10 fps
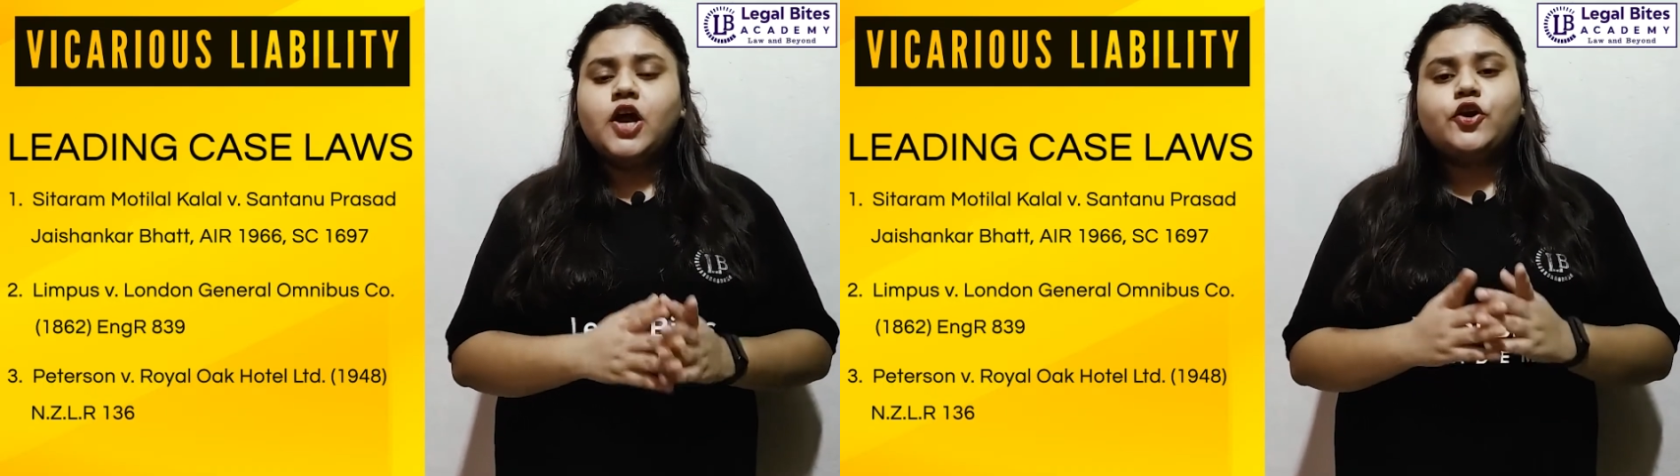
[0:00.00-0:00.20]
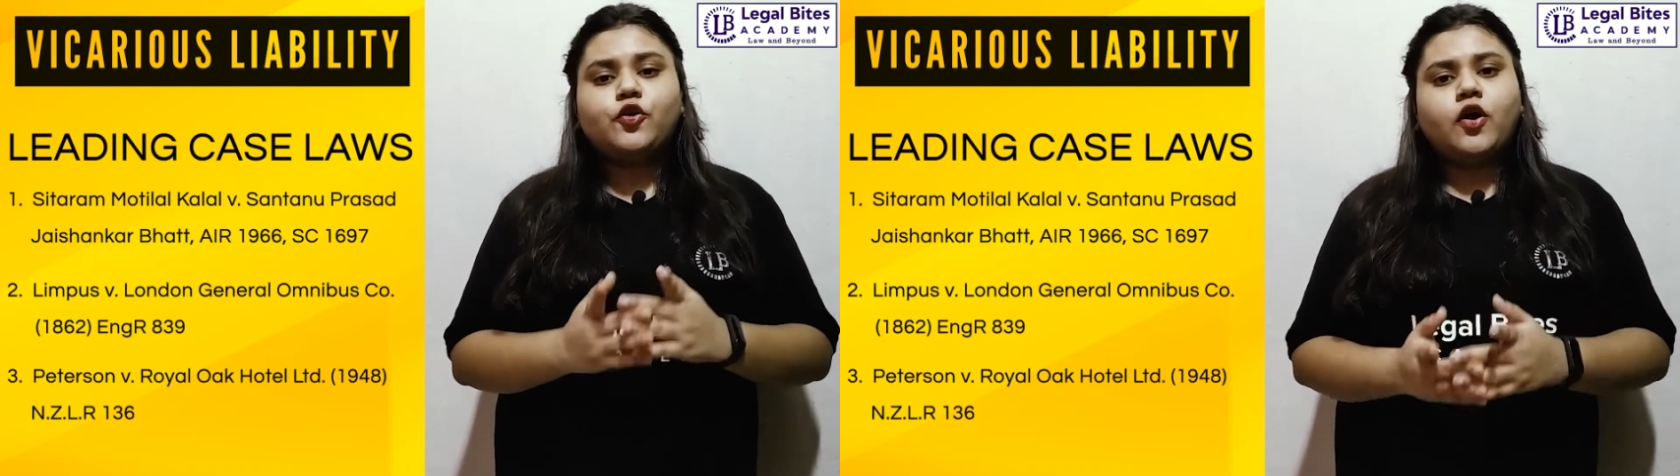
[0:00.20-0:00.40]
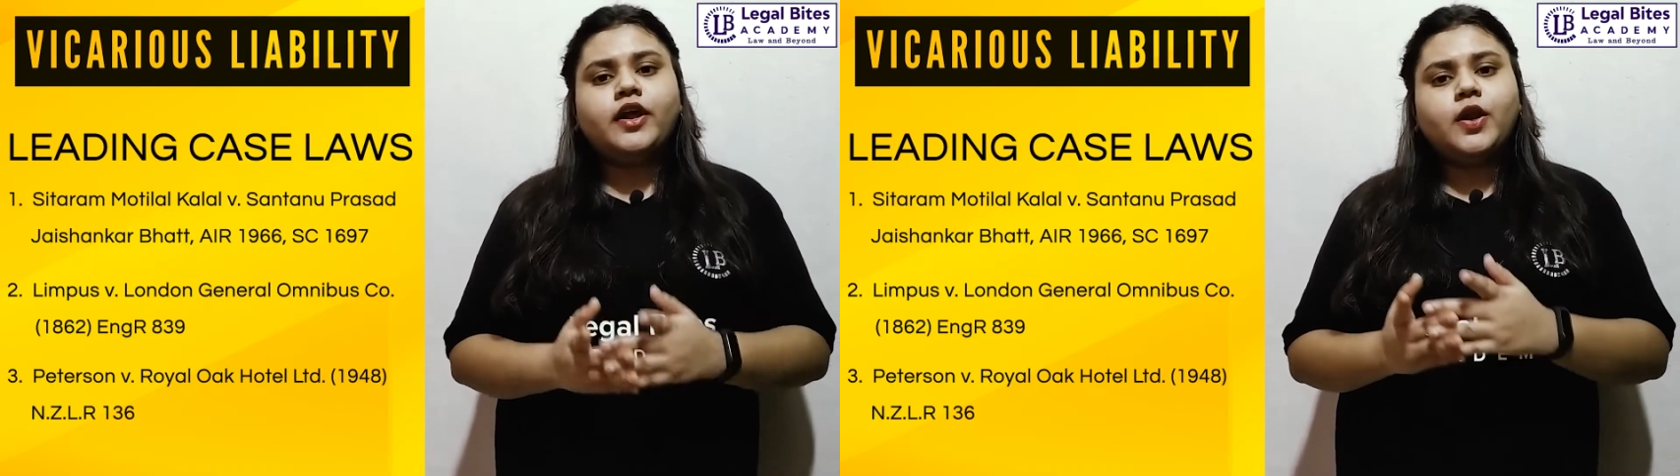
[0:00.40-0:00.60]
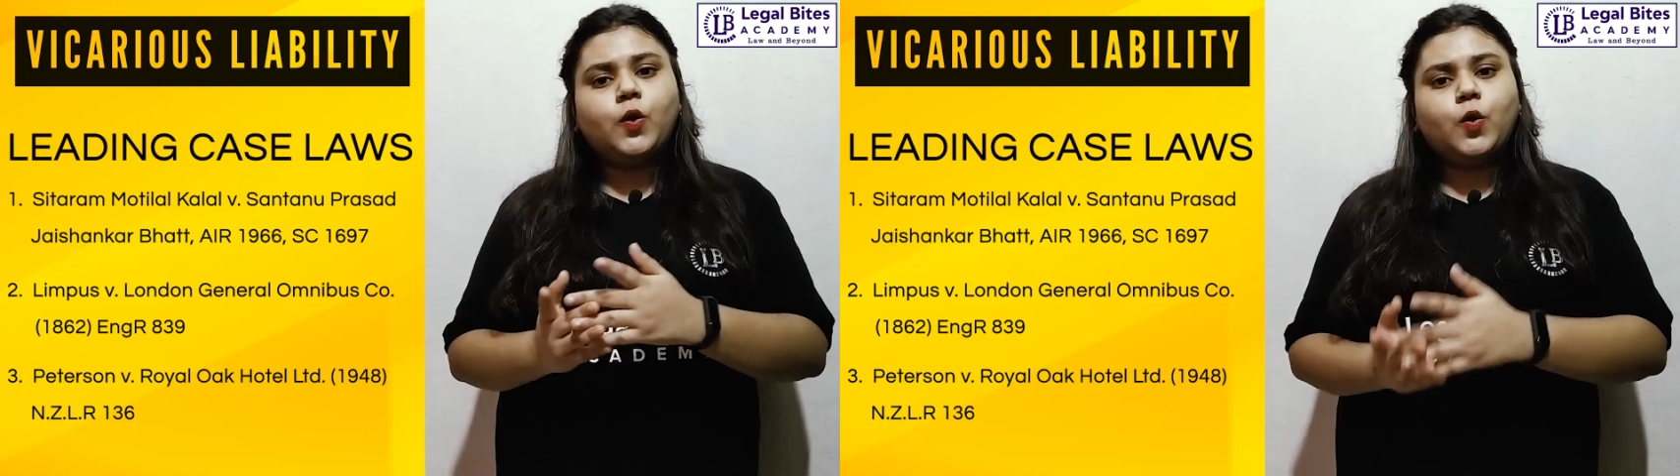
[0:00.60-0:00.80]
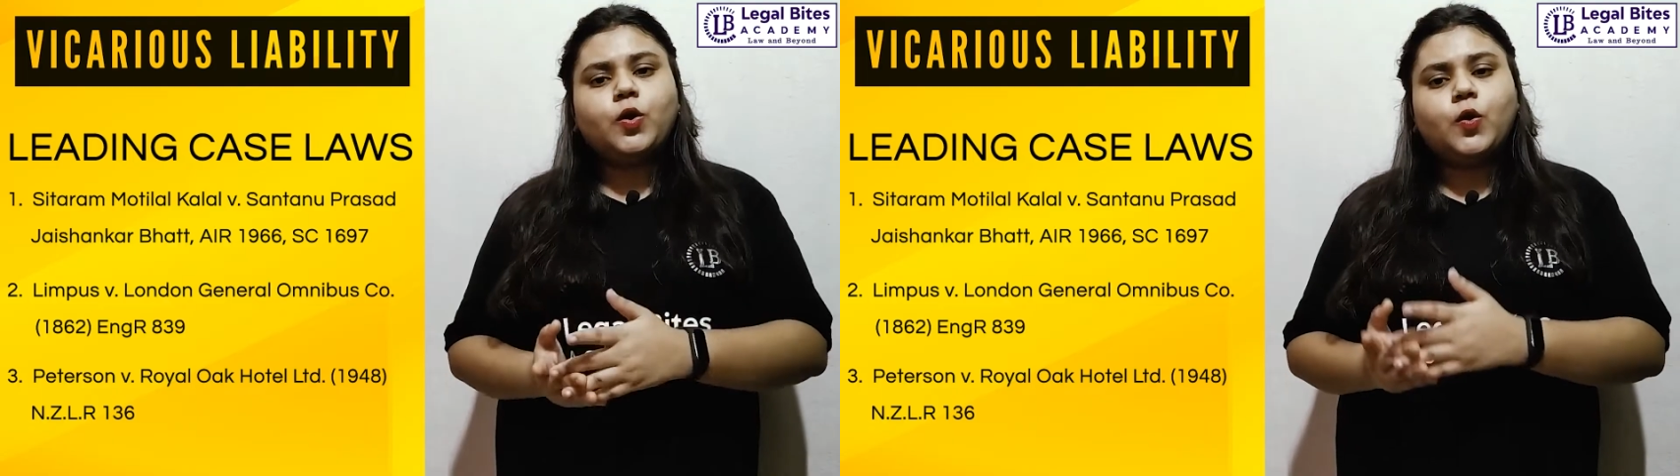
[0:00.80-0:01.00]
Royal
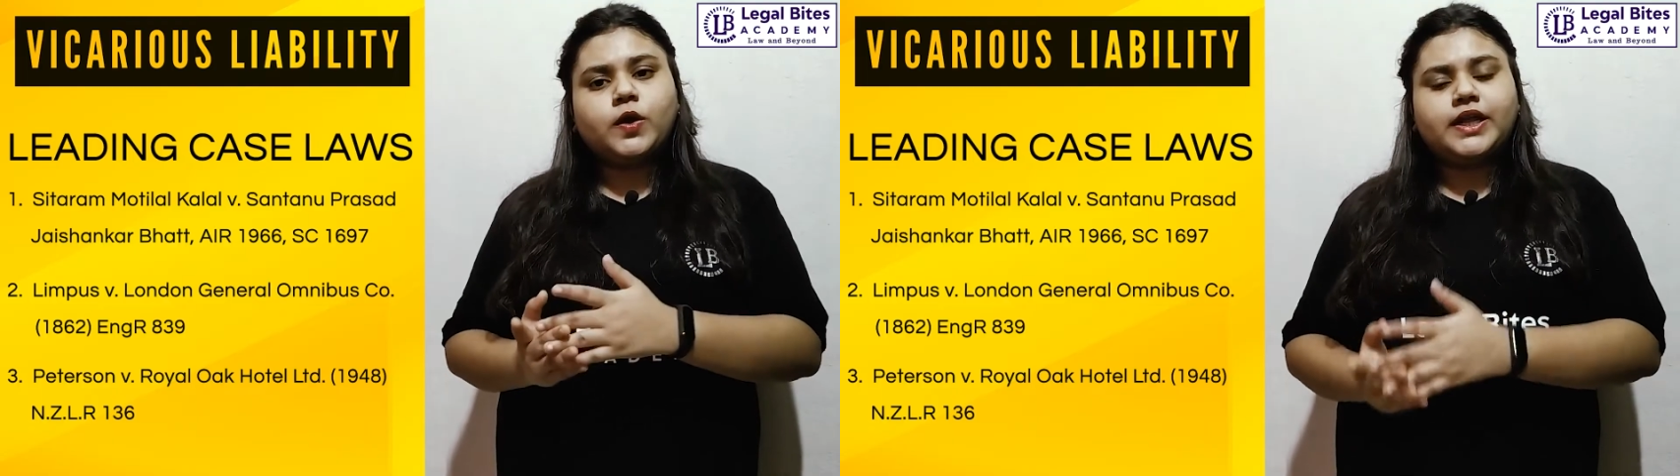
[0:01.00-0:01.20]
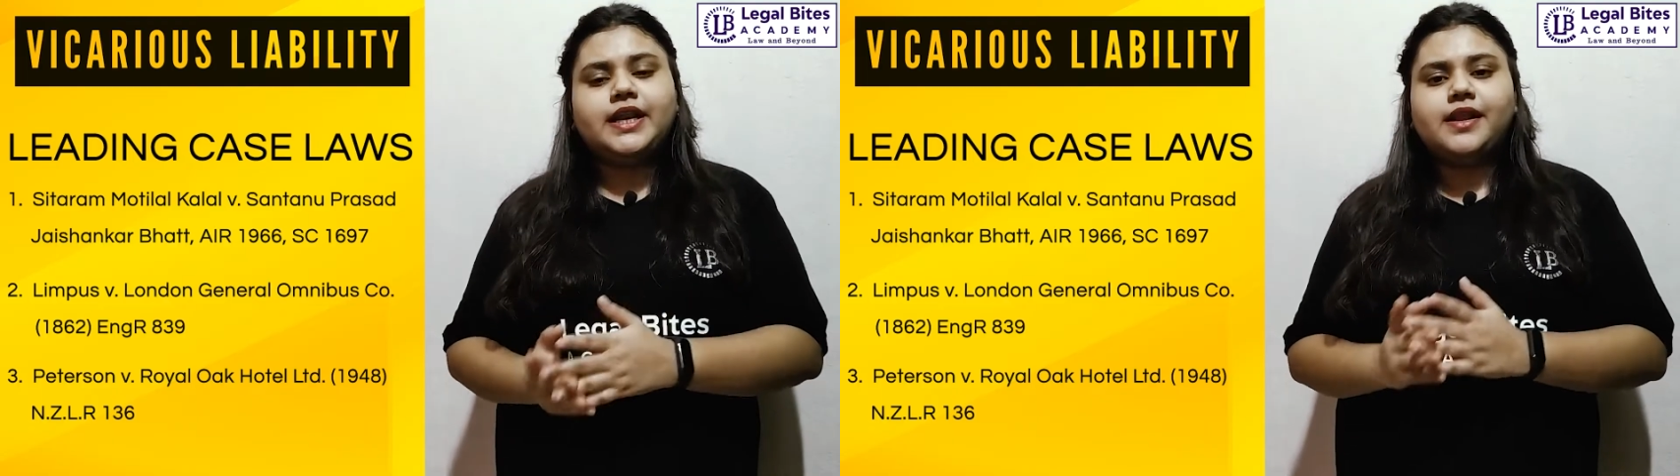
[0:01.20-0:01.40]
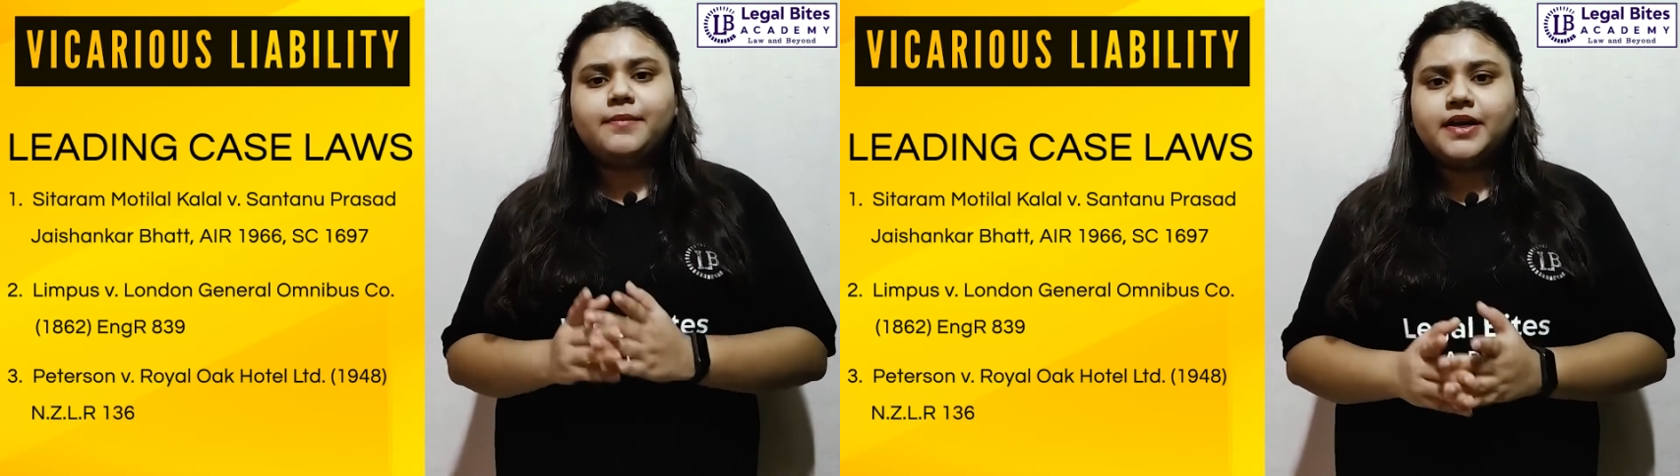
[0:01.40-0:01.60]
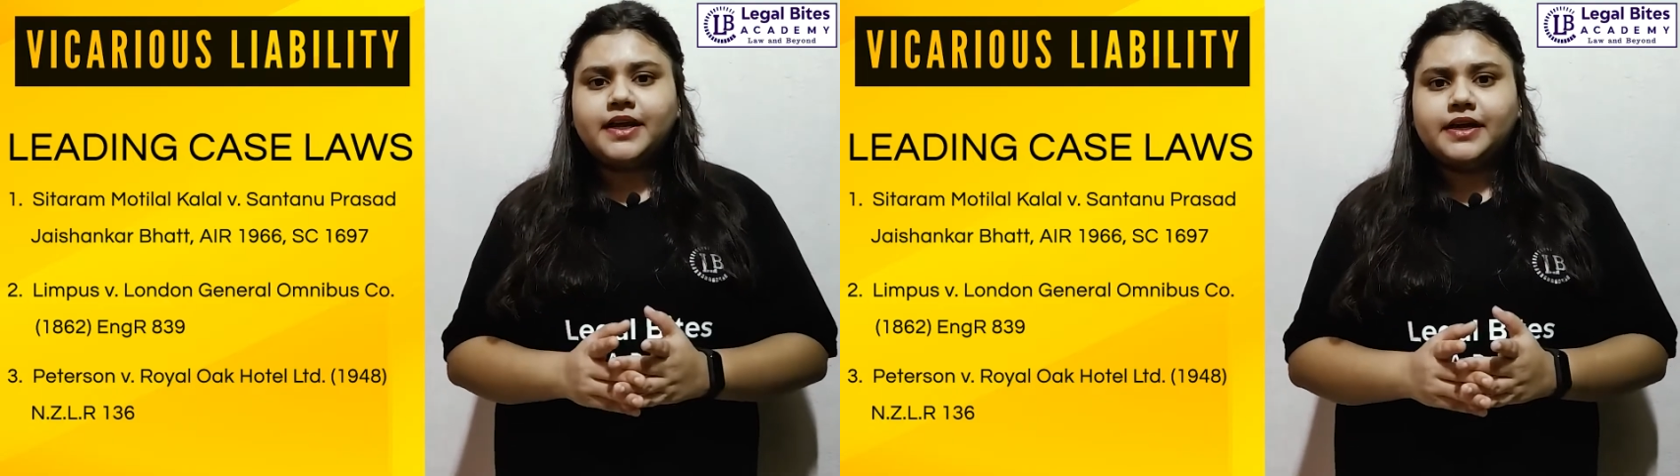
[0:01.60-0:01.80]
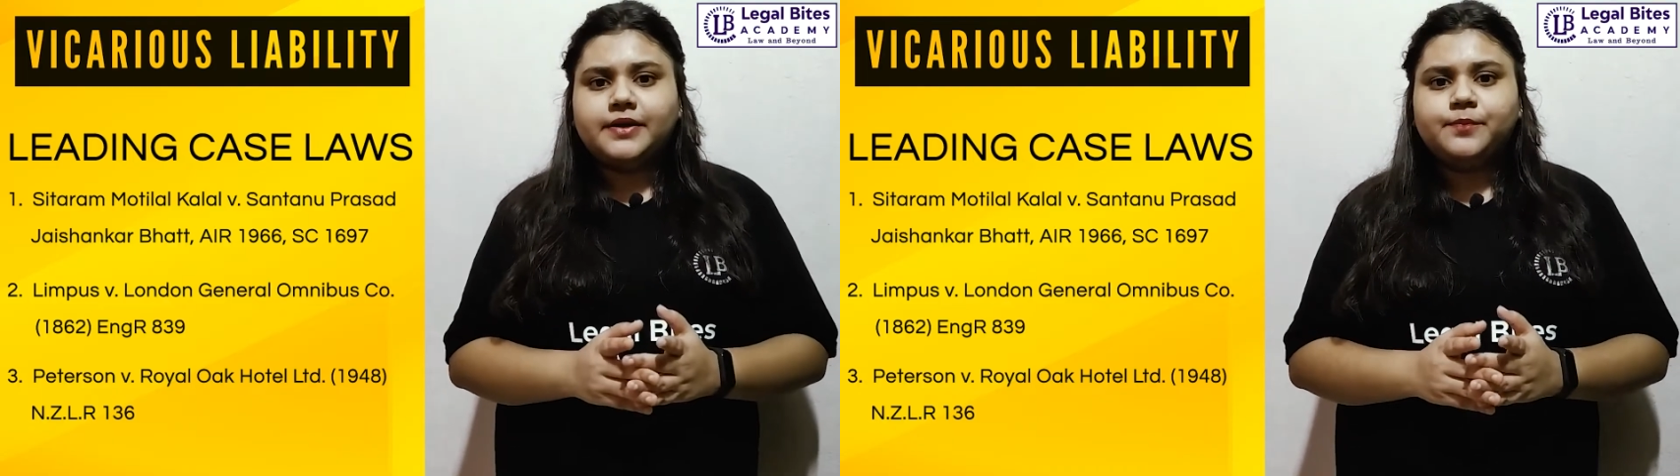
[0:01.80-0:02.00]
Oak Hotel
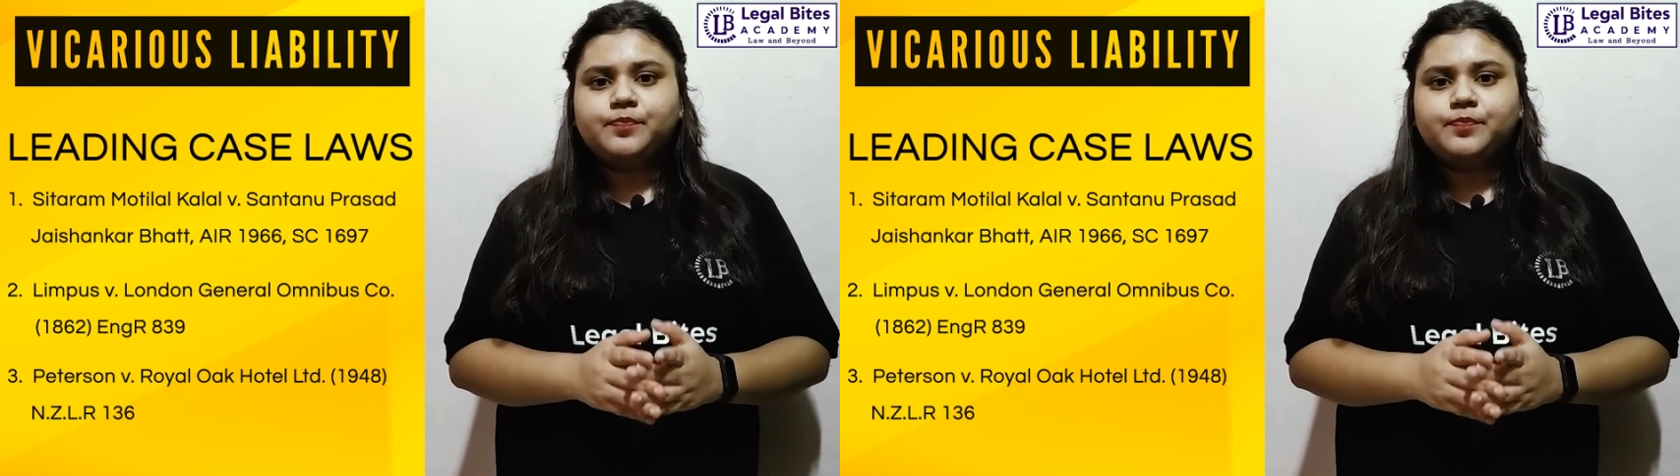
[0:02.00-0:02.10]
Limited.